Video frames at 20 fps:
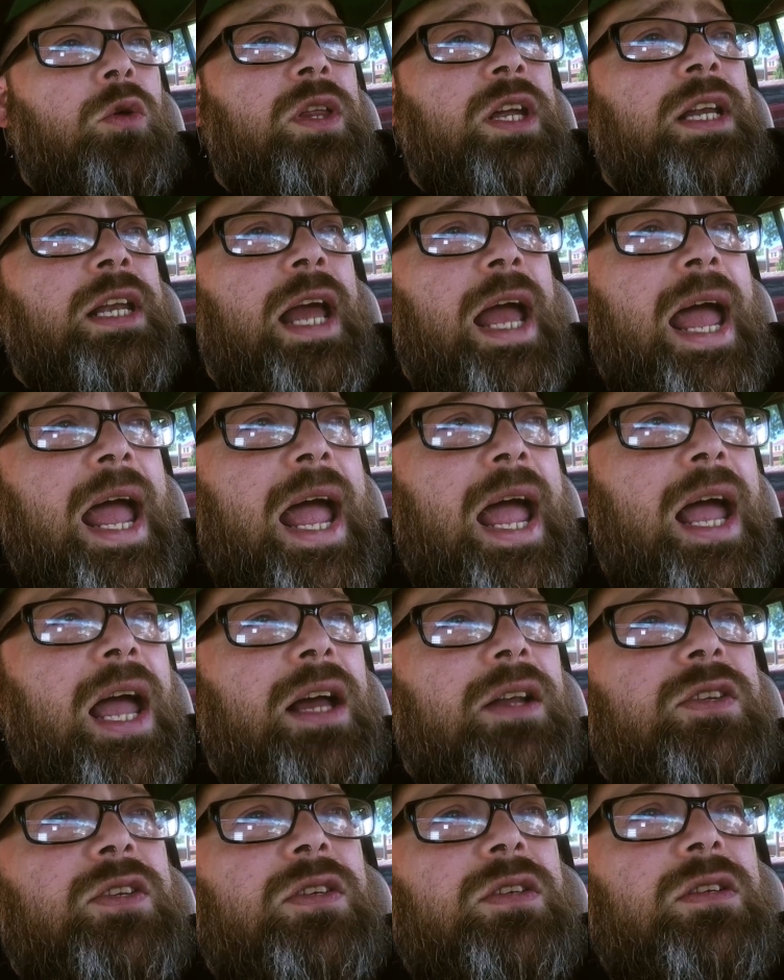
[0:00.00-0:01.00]

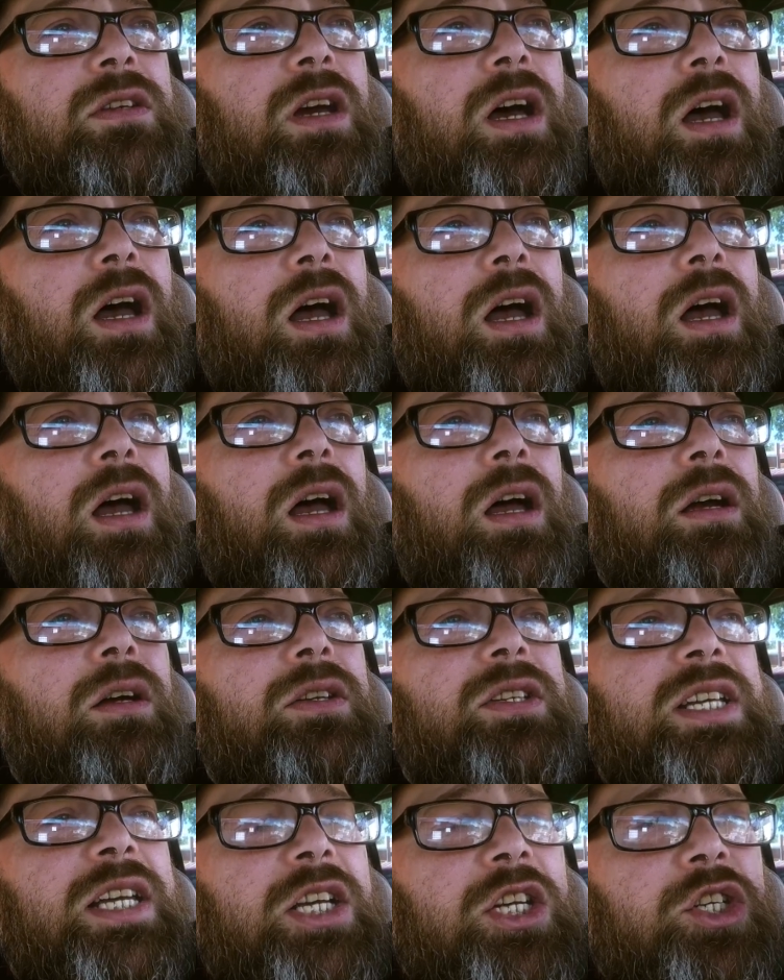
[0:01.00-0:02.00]
hats,
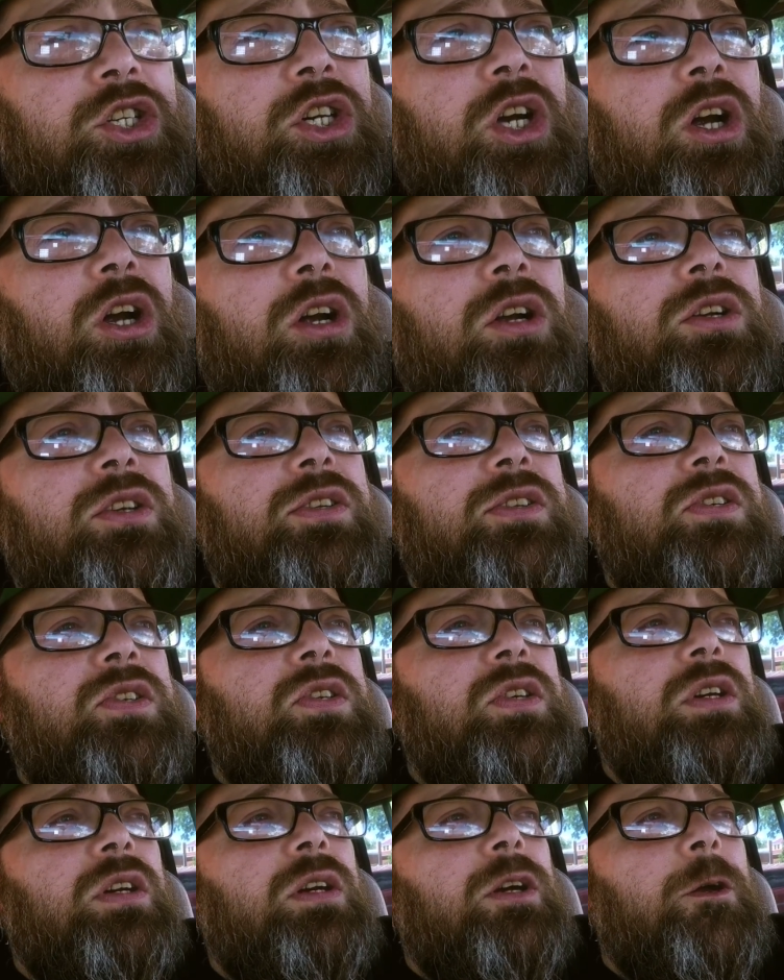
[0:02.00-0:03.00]
t-shirts,
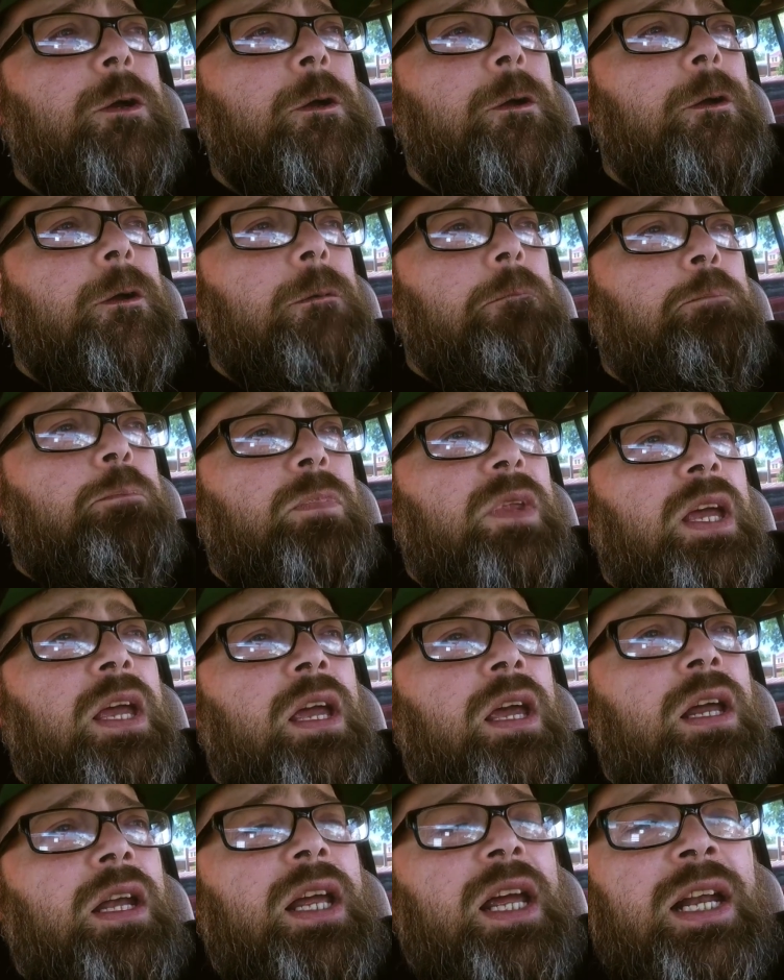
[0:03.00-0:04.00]

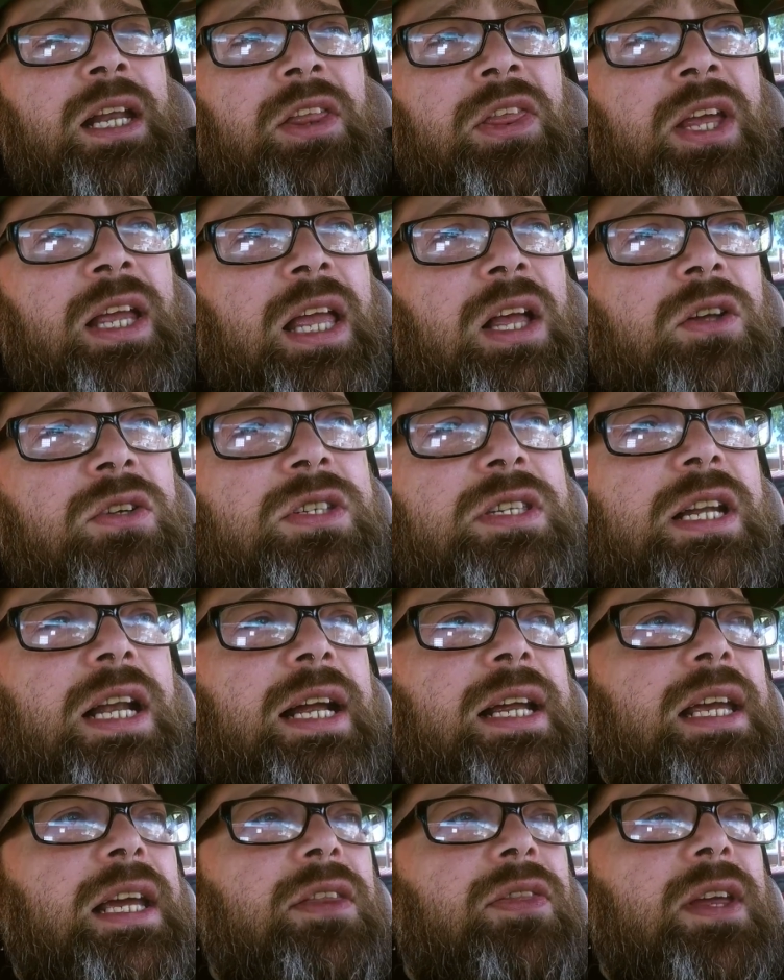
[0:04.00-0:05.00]
and anything else that I
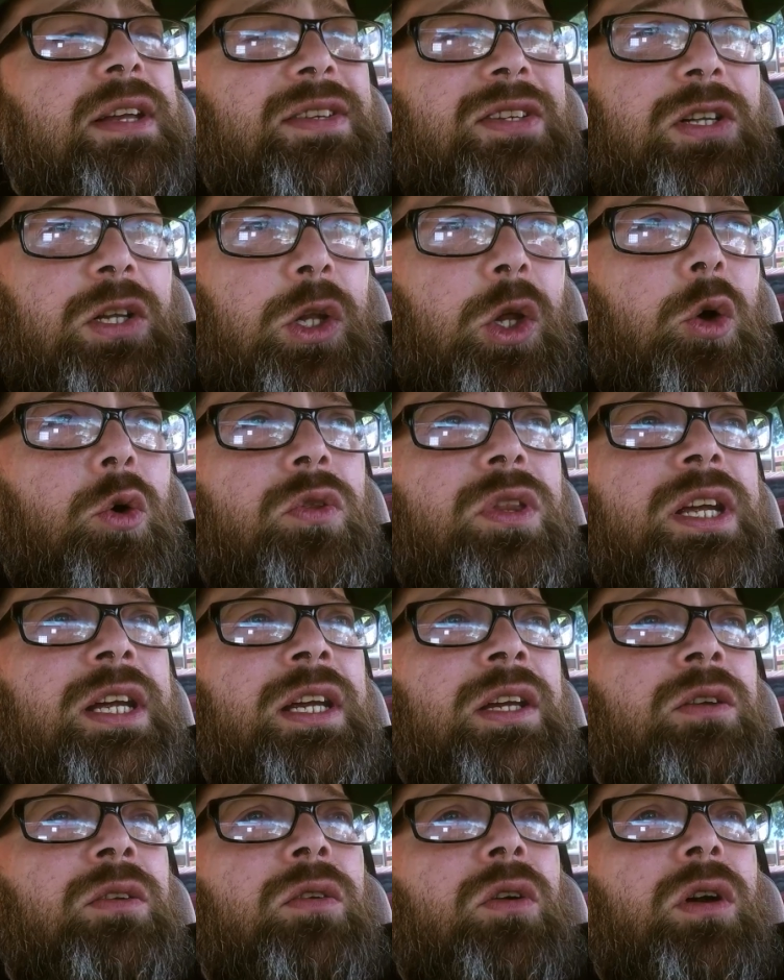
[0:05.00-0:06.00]
get that's
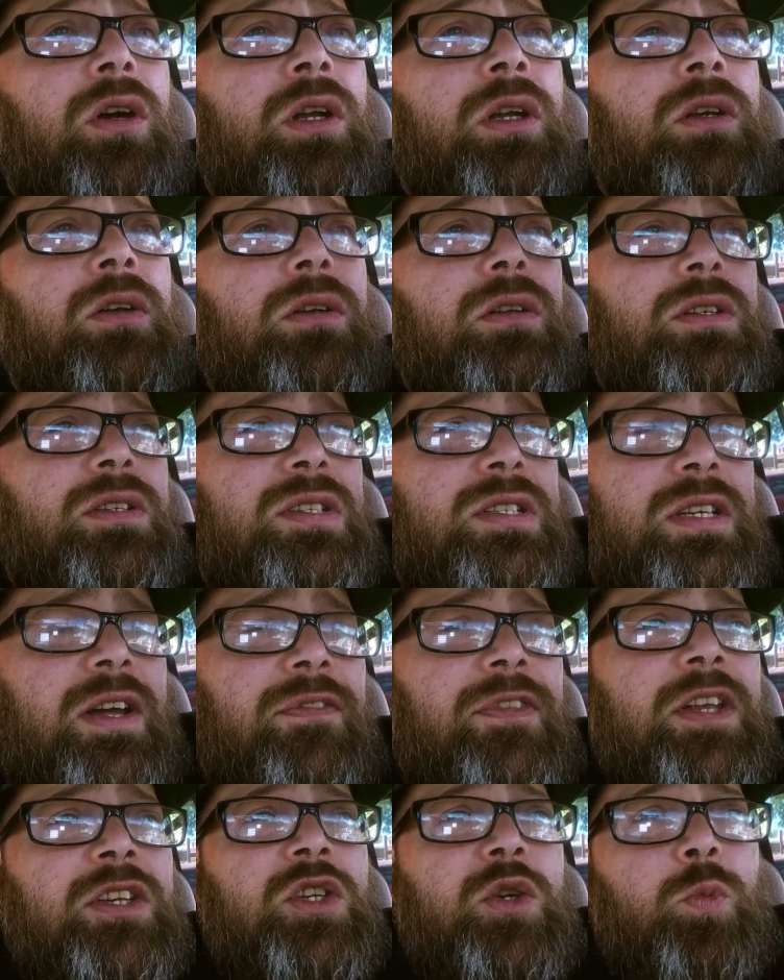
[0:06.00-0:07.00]
clothing and stuff
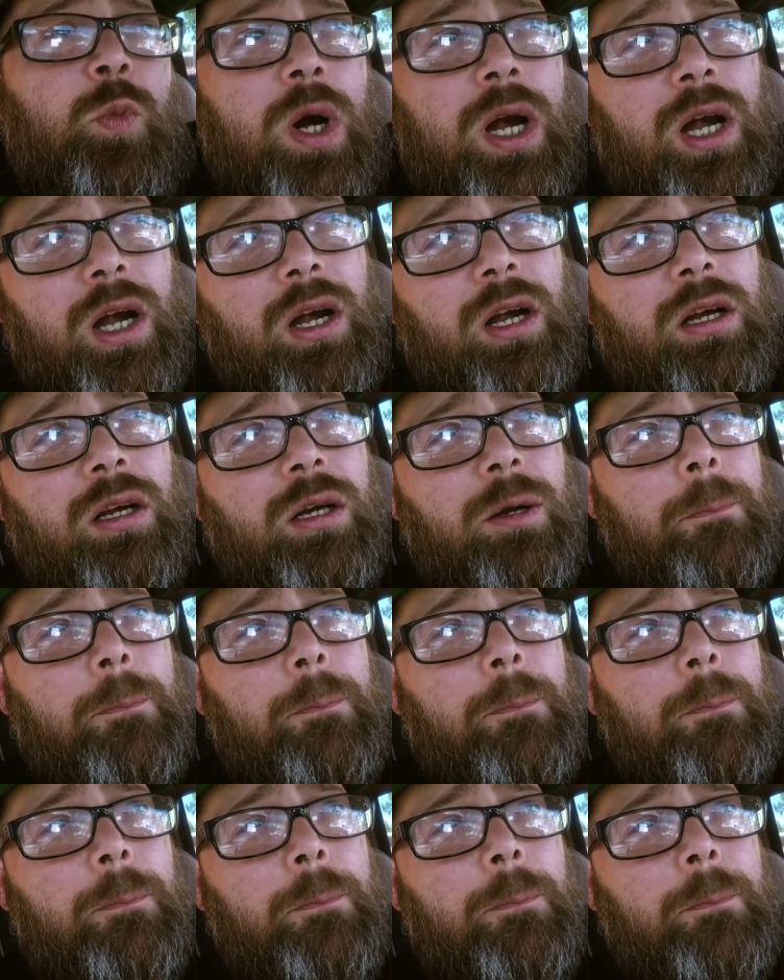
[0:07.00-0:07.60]
that you wear,